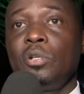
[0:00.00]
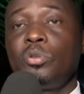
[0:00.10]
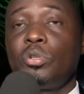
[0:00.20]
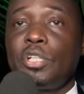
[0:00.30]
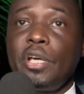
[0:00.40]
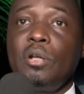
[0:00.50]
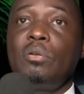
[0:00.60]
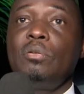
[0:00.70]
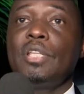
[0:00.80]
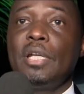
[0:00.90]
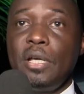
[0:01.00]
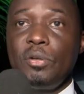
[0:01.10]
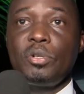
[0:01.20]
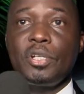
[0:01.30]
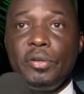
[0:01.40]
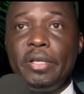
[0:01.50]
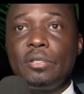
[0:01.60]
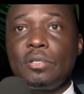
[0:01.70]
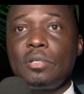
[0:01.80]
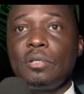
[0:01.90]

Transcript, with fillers: to tell the non-Rotarians